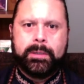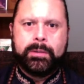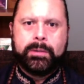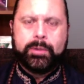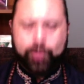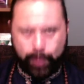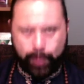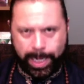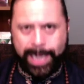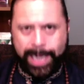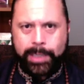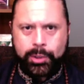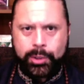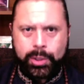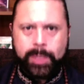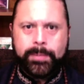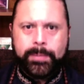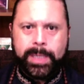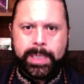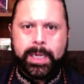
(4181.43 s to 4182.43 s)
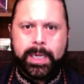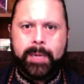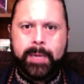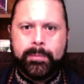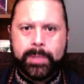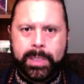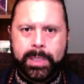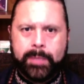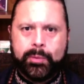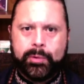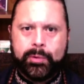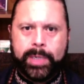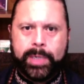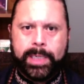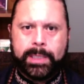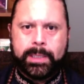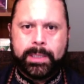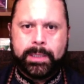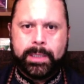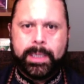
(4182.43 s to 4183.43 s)
to actually become
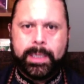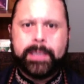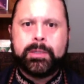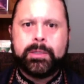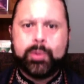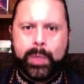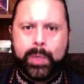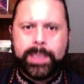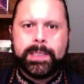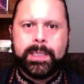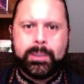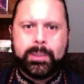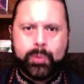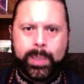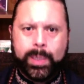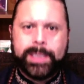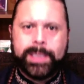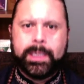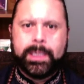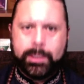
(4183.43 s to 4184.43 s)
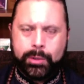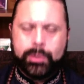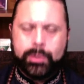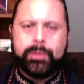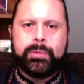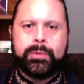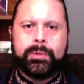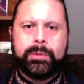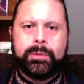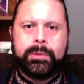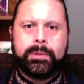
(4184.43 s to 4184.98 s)
liberated in 2022,